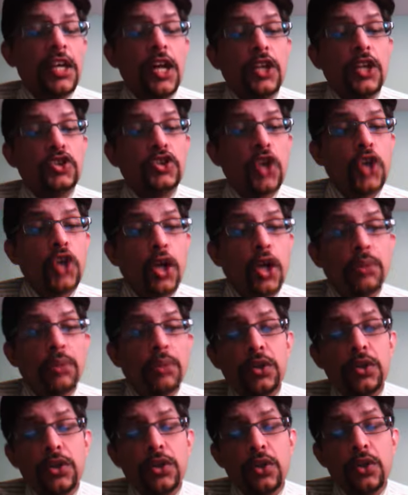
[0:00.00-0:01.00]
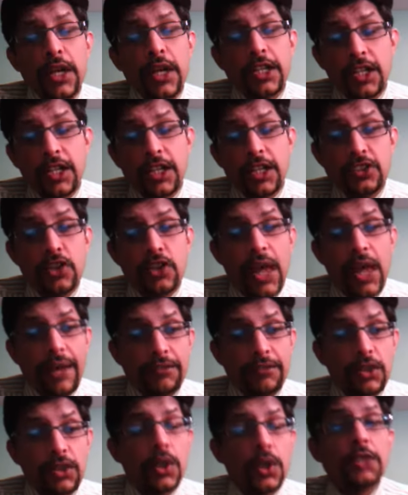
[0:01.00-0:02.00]
John Mooney, let's have a
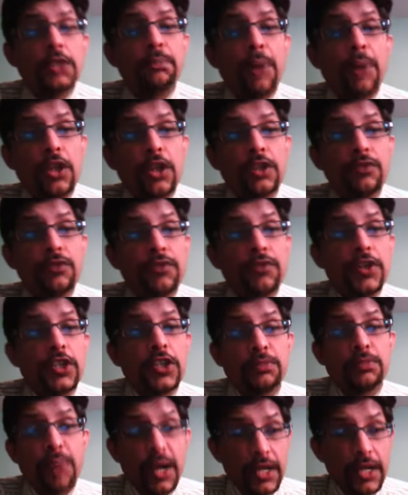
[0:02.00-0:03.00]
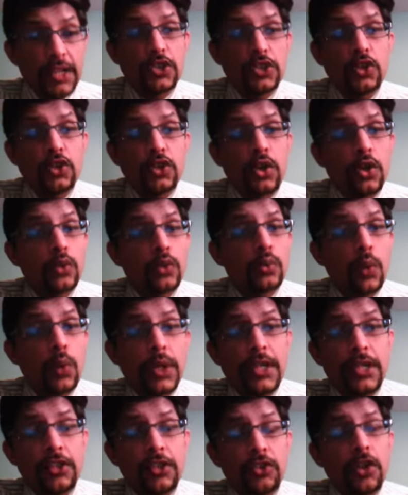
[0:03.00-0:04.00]
look at the bowling figures. Bangladesh all out
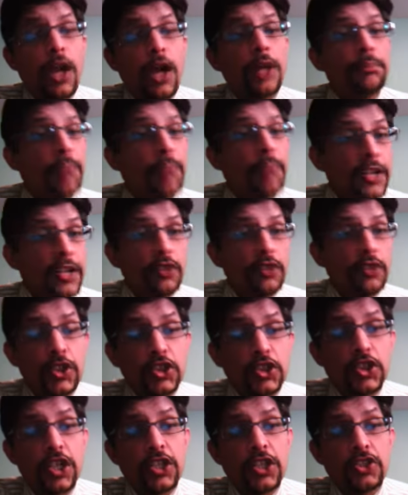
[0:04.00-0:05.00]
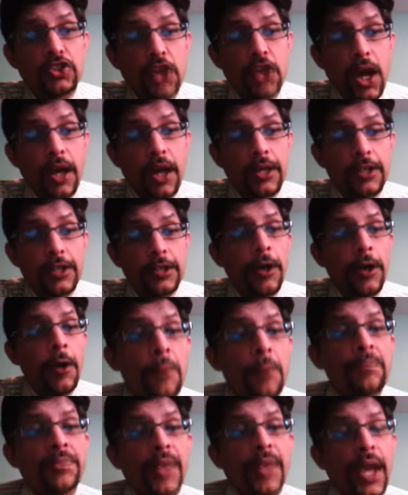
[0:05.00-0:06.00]
189, batting first against Ireland,
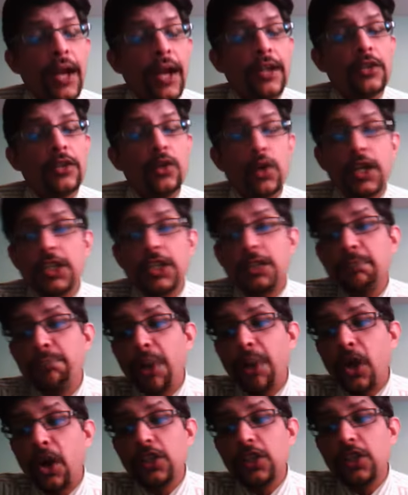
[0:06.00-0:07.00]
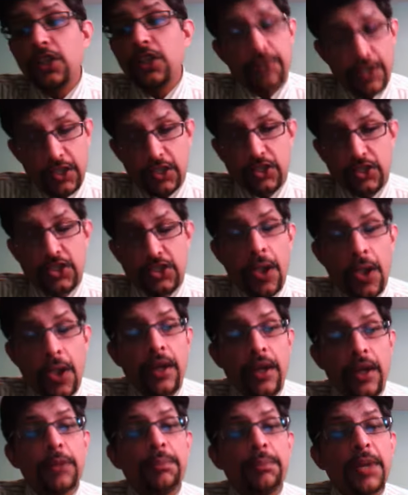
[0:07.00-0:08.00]
and look at the bowling figures.
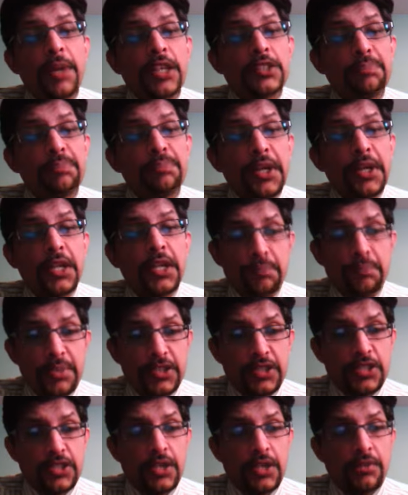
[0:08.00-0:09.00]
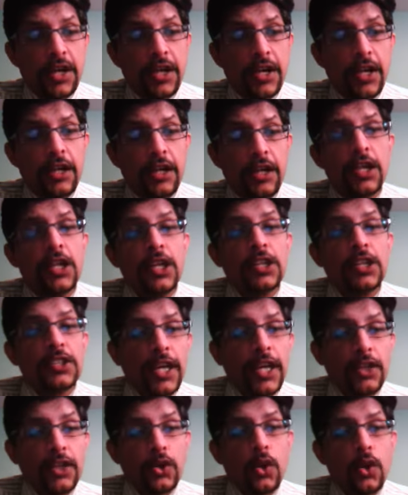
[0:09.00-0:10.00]
It makes pretty impressive rating.
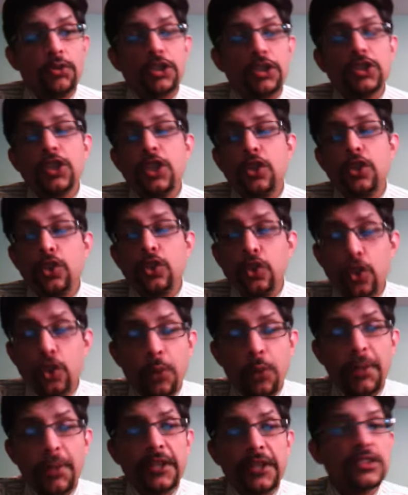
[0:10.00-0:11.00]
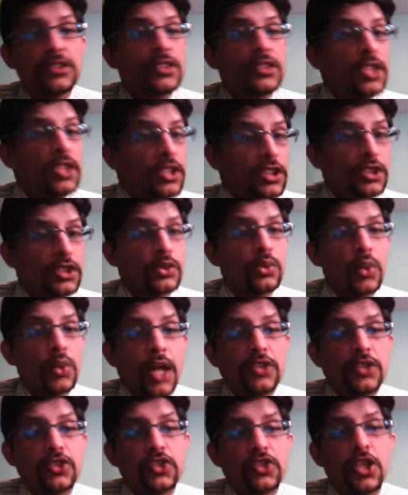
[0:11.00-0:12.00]
10 overs, no maiden, 32
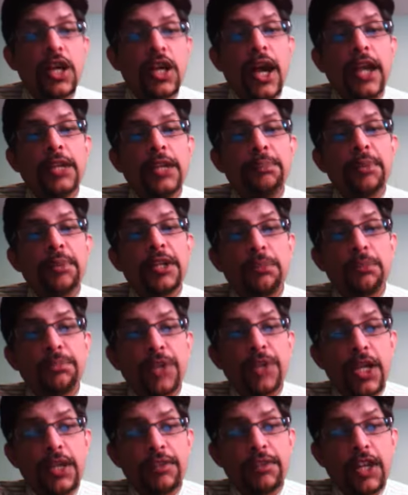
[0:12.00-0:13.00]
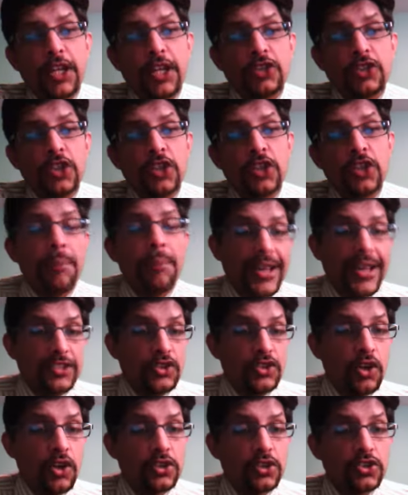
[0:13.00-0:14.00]
runs, and he picked up 3 wickets. Max
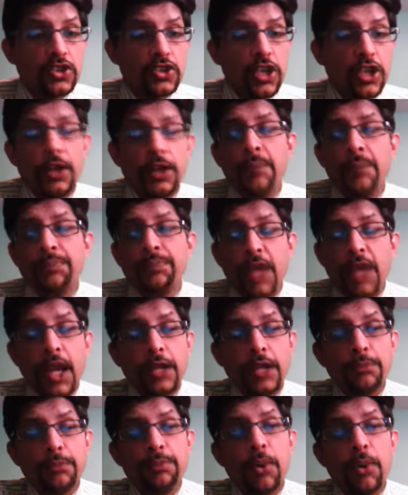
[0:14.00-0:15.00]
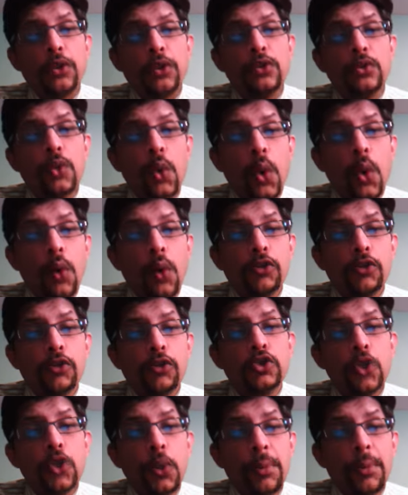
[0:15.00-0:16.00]
Sorensen, 9.2 overs,
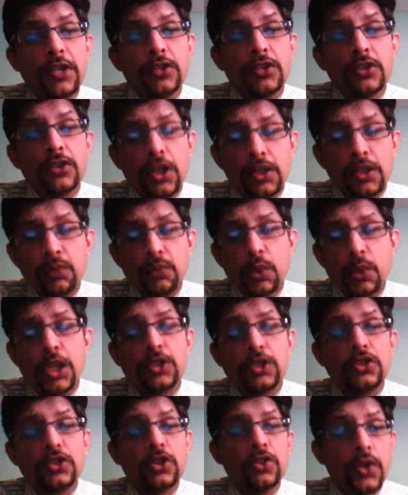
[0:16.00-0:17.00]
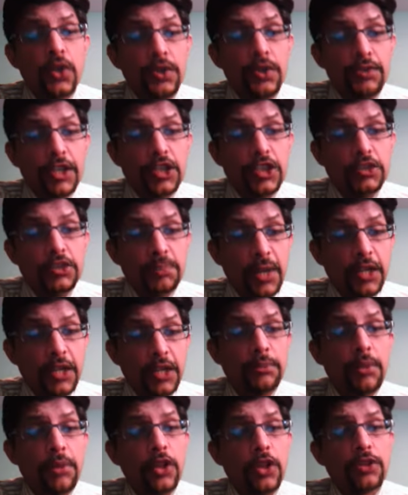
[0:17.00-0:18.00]
no maiden, 31 runs and 3 wickets.
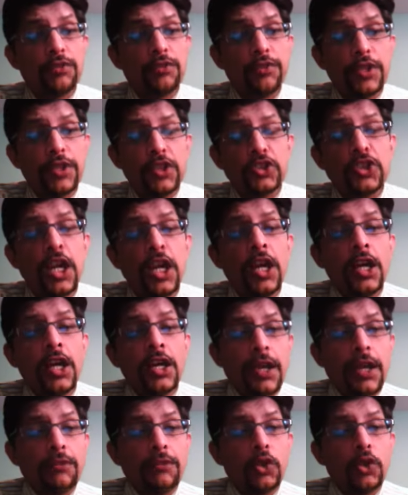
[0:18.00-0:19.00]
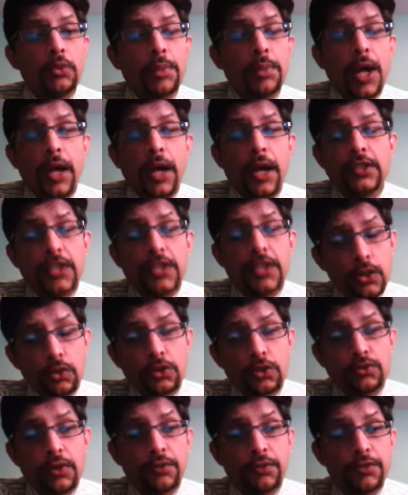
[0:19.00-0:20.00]
Splendid bowling figures. Kevin O'Brien, 10
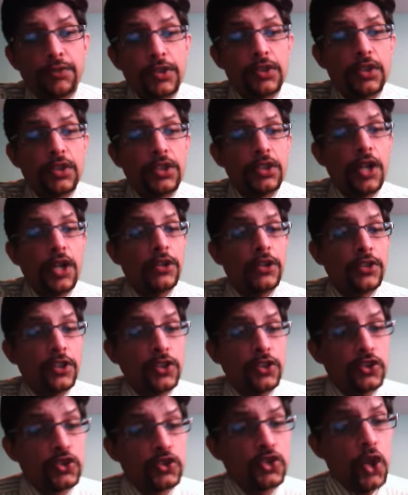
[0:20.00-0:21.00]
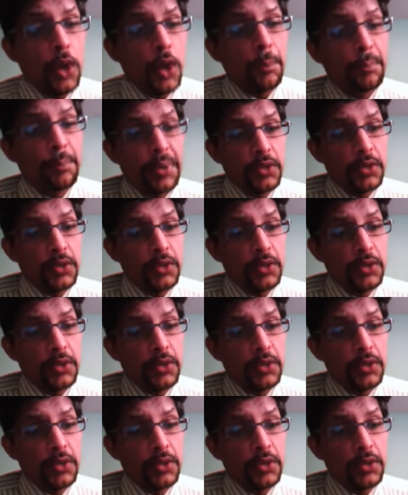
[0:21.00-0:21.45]
overs, 1 for 39, did his job pretty